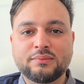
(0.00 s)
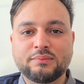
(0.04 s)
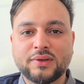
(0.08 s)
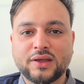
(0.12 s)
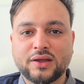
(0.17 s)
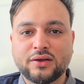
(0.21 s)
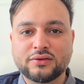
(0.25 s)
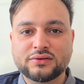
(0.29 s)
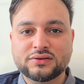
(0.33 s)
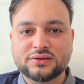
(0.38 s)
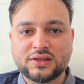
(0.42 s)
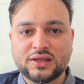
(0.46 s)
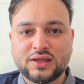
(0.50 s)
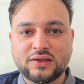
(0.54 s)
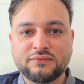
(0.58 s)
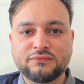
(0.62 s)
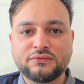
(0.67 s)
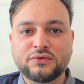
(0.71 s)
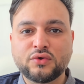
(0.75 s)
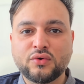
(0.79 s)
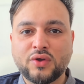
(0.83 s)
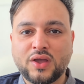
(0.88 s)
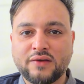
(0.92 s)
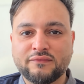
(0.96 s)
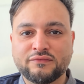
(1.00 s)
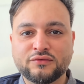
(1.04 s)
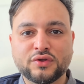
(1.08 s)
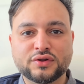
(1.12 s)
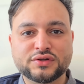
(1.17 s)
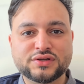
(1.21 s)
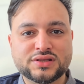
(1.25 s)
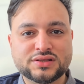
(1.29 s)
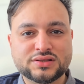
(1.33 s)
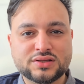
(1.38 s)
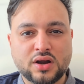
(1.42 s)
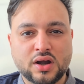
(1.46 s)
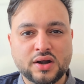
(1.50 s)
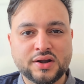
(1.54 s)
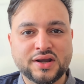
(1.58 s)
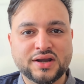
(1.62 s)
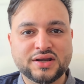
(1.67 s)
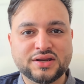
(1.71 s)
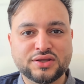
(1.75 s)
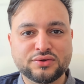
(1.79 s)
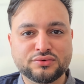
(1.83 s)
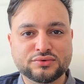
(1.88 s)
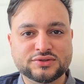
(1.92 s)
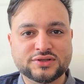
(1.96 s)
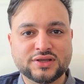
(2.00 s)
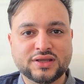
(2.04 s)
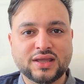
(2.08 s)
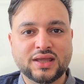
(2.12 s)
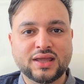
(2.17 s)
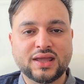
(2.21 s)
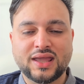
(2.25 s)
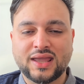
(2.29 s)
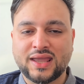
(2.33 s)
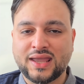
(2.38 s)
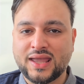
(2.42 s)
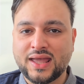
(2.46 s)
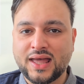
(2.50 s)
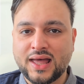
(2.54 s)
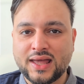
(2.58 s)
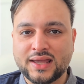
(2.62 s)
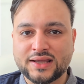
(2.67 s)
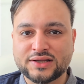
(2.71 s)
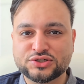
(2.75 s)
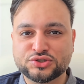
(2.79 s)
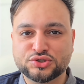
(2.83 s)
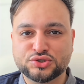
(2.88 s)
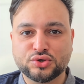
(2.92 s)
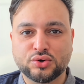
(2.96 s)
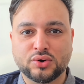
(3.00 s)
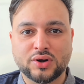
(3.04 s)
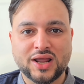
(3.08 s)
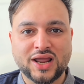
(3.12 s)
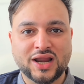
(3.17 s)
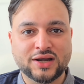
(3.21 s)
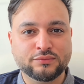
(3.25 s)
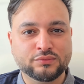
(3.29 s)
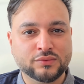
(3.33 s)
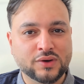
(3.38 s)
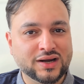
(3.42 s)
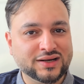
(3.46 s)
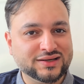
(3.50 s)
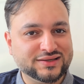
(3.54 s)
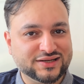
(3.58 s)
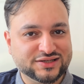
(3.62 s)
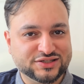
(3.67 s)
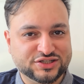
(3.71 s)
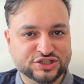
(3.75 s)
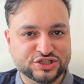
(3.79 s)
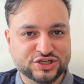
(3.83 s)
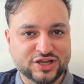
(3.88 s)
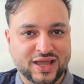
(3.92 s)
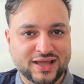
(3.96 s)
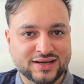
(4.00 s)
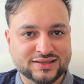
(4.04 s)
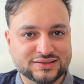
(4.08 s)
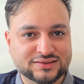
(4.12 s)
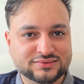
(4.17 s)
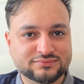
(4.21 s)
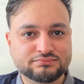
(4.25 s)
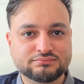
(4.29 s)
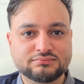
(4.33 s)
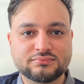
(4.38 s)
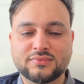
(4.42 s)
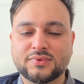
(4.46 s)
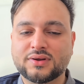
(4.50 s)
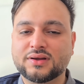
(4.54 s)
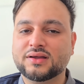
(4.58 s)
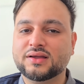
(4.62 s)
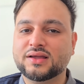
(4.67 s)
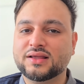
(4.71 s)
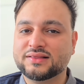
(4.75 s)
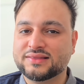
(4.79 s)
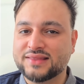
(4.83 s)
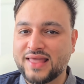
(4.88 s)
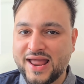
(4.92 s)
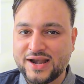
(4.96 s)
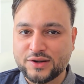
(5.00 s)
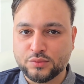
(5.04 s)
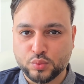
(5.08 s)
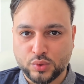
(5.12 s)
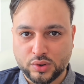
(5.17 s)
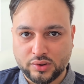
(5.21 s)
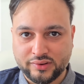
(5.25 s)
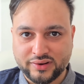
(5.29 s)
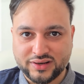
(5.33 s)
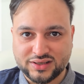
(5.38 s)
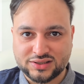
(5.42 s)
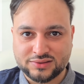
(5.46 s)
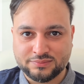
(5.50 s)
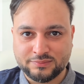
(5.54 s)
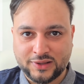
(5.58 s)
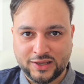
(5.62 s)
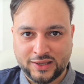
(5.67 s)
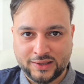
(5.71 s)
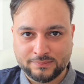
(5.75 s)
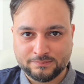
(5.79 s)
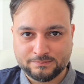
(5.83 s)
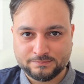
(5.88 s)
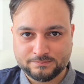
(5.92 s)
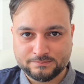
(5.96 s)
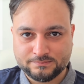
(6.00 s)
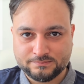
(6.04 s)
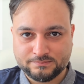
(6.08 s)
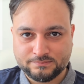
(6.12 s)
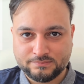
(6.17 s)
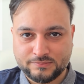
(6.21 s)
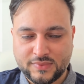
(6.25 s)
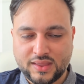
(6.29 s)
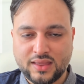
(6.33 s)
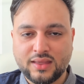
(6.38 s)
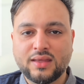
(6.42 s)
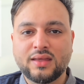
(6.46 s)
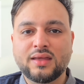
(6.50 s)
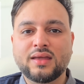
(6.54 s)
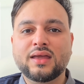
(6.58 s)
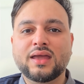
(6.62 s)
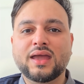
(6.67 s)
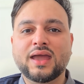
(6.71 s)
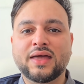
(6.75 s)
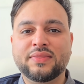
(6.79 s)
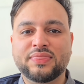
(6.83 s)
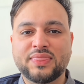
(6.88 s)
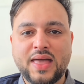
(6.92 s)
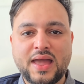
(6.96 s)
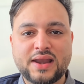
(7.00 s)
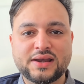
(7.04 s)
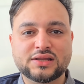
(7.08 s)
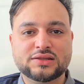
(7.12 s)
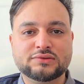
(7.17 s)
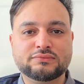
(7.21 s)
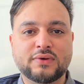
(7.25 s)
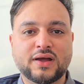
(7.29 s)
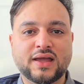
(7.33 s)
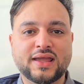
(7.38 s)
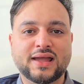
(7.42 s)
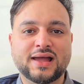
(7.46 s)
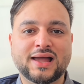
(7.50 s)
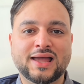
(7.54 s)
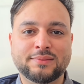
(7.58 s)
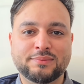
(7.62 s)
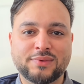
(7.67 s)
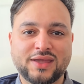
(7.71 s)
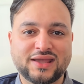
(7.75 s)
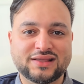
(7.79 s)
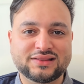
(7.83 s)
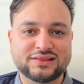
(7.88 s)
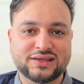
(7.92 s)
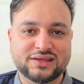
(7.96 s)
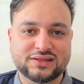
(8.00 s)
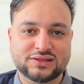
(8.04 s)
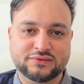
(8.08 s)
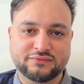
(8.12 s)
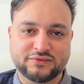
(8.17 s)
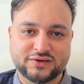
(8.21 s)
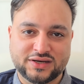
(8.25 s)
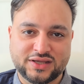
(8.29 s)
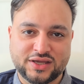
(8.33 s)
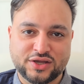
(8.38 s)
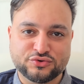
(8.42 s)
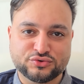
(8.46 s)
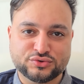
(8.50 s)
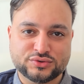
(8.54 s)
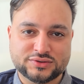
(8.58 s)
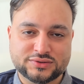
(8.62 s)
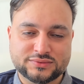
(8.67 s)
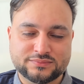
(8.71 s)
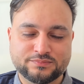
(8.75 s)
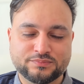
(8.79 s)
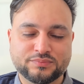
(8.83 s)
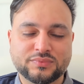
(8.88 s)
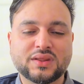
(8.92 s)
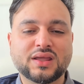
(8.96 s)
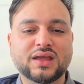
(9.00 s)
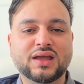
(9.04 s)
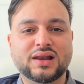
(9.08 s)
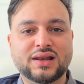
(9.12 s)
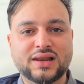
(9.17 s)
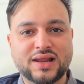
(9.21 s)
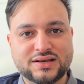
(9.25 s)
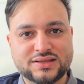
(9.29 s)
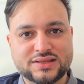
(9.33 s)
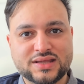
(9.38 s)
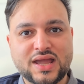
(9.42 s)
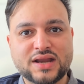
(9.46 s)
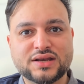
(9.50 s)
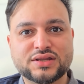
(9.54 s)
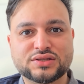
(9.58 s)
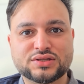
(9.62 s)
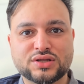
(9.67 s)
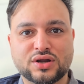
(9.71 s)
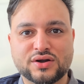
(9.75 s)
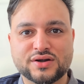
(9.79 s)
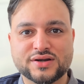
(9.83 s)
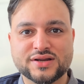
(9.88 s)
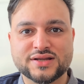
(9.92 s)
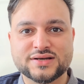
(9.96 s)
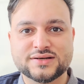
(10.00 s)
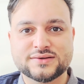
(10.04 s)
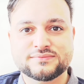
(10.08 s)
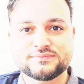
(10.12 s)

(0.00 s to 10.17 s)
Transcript: Because if you have not started using AI to your advantage yet, that worries me. And that is why I make these videos. Let's get started.